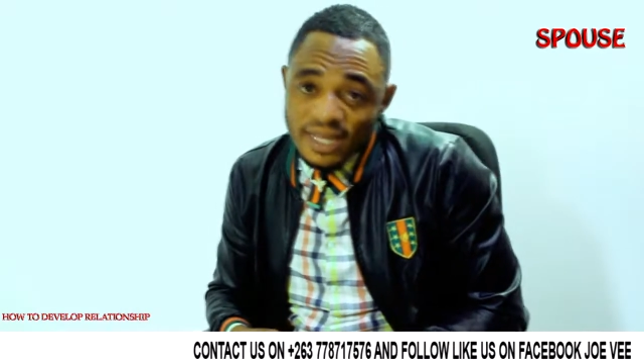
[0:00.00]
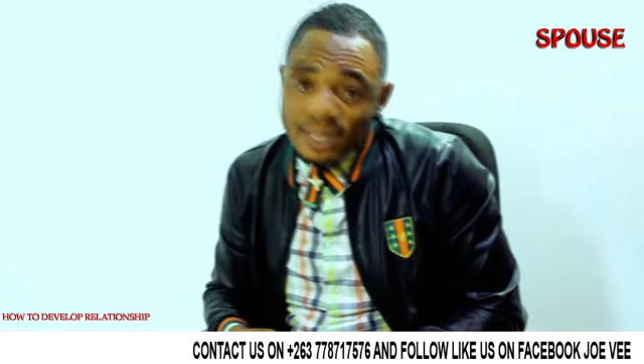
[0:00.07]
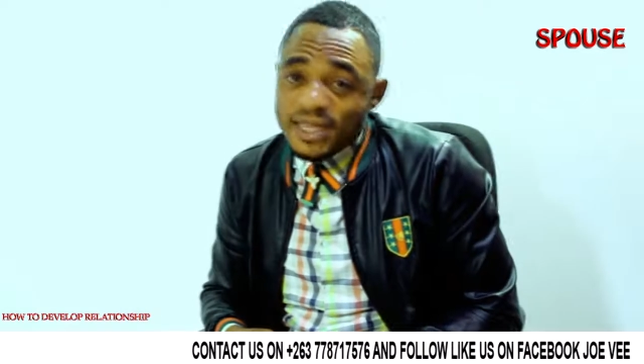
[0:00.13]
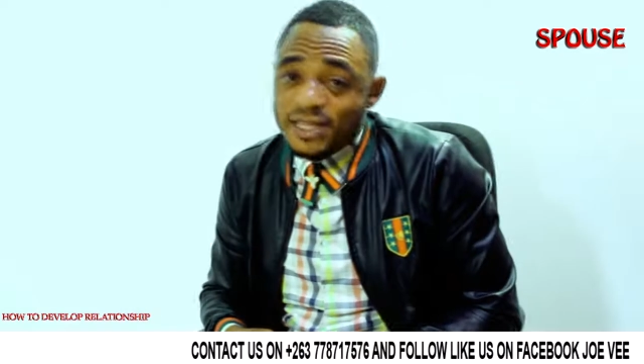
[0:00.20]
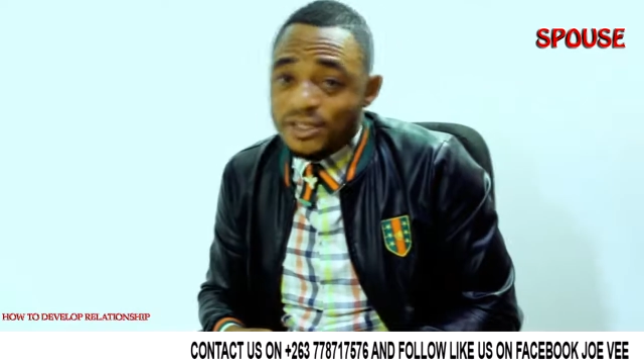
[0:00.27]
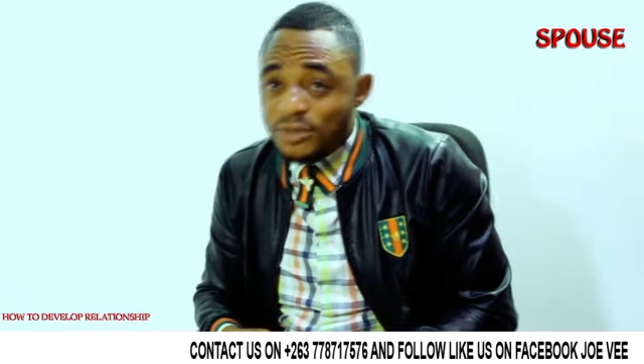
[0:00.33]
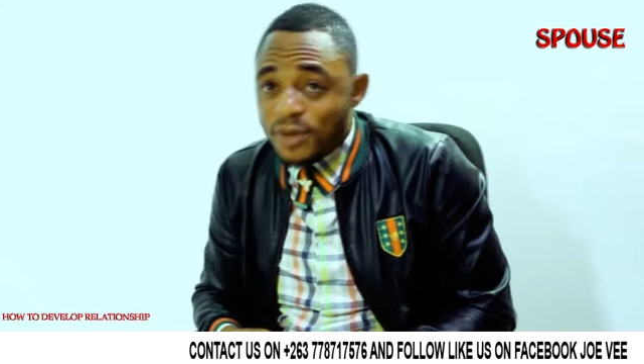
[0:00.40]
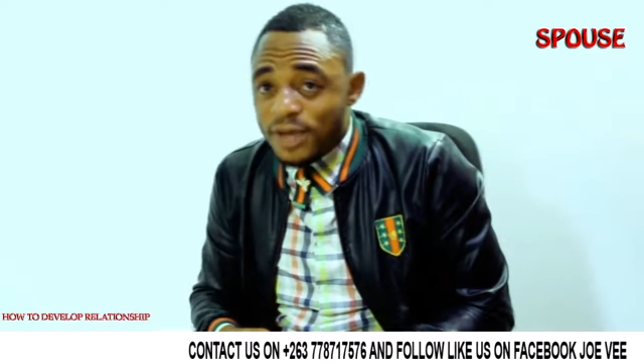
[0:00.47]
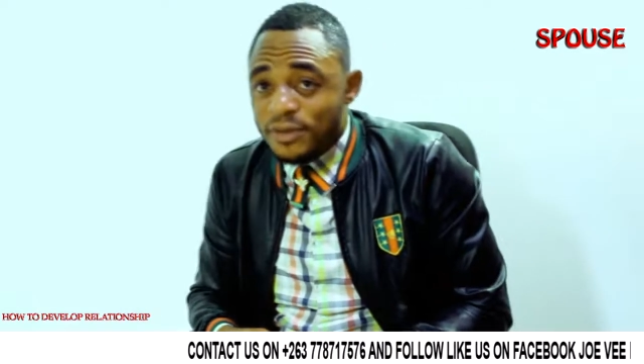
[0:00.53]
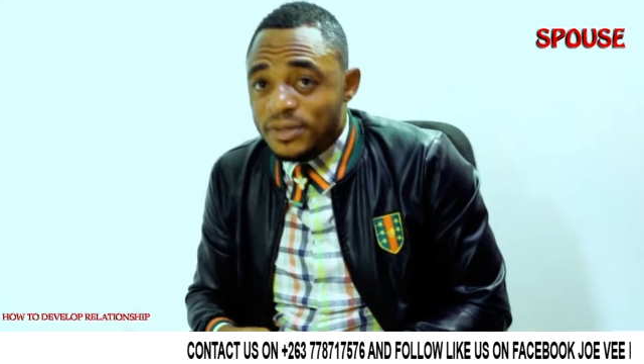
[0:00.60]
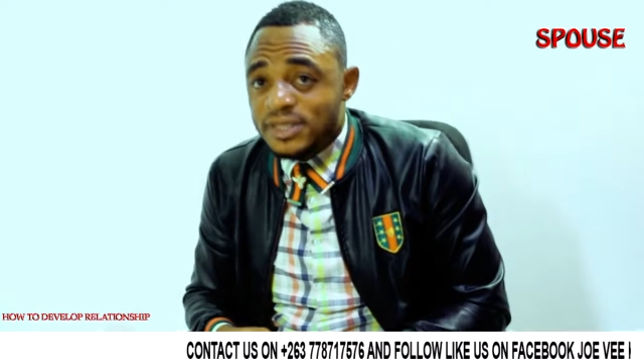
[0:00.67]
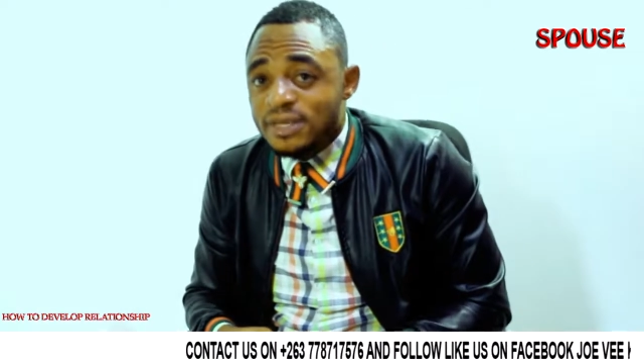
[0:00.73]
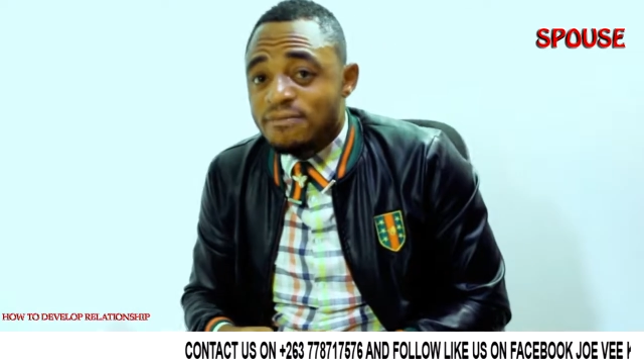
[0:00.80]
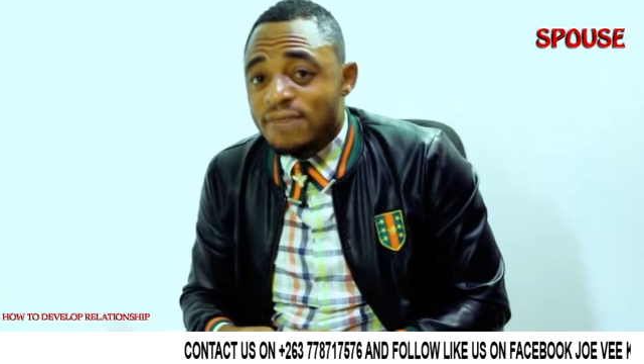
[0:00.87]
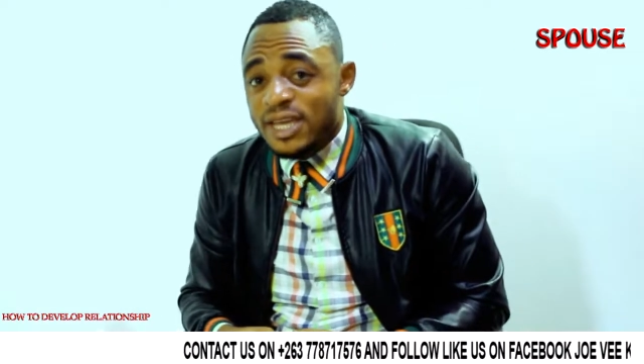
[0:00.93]
That's why you
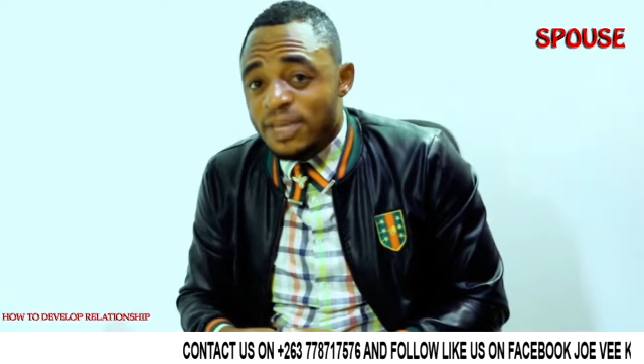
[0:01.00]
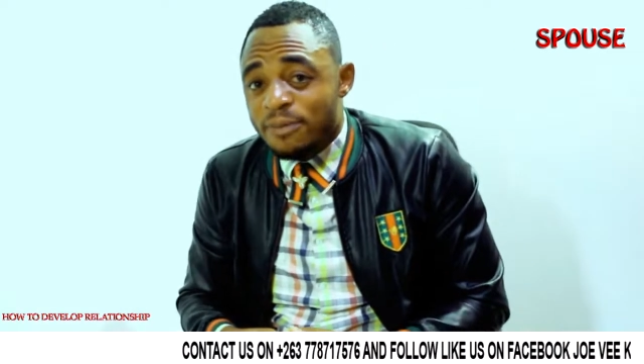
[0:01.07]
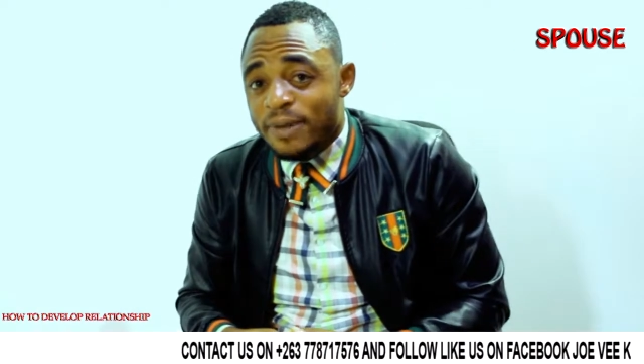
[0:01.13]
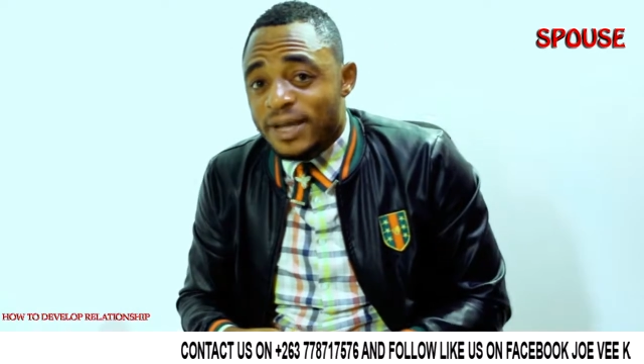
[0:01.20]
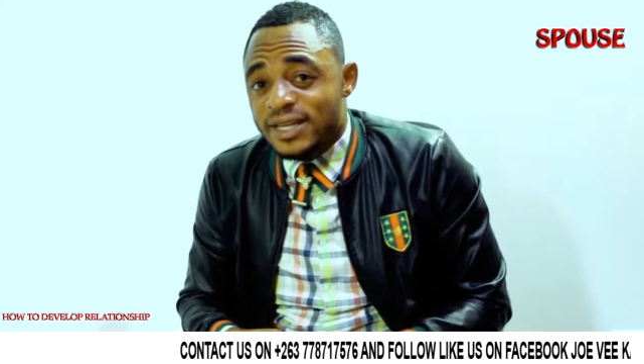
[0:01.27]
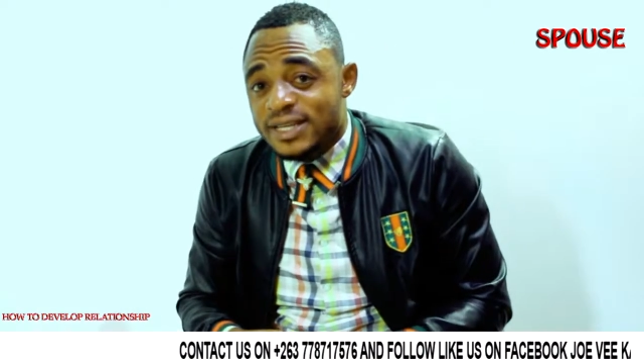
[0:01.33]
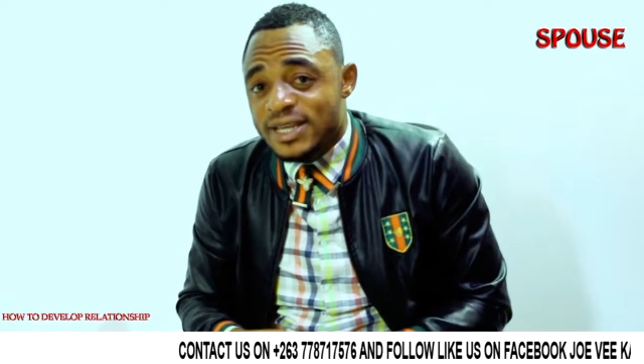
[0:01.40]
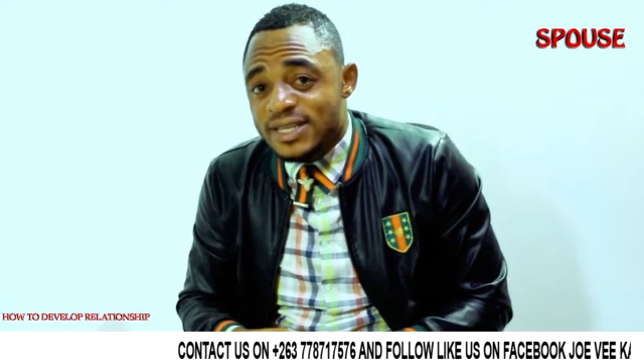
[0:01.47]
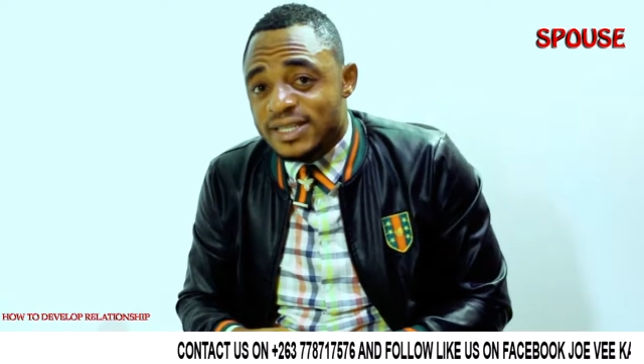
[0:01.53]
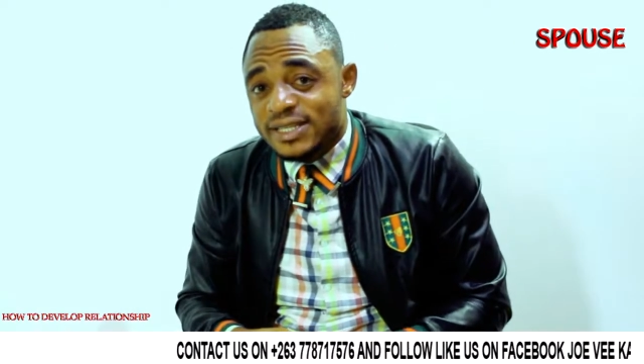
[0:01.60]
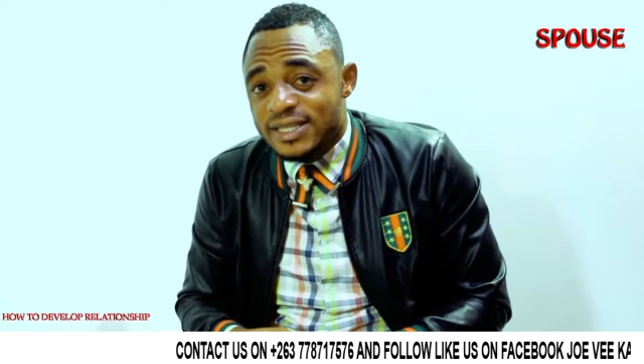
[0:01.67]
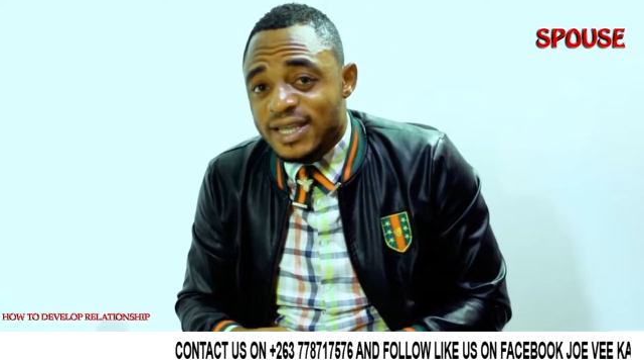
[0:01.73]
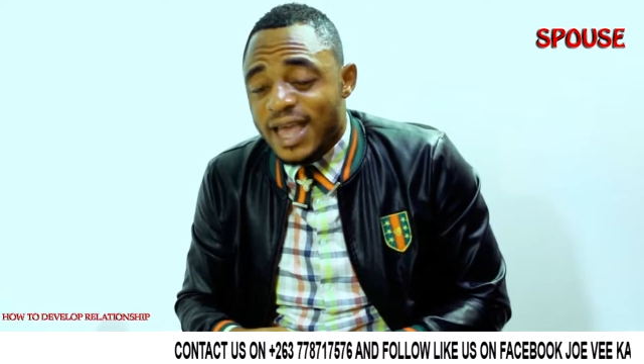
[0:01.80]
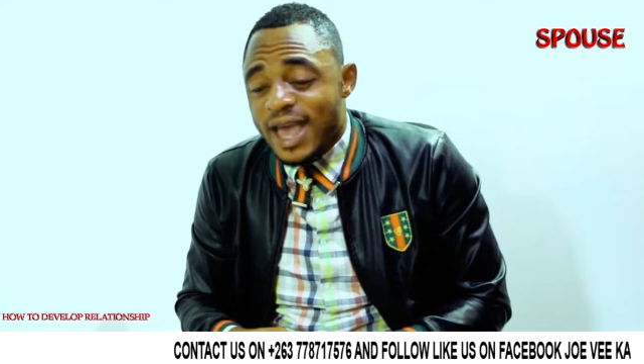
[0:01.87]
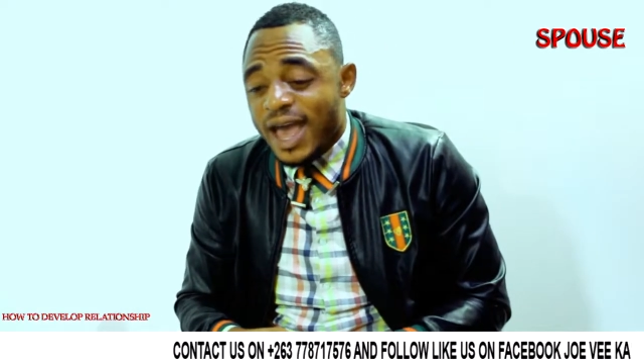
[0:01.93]
see many partners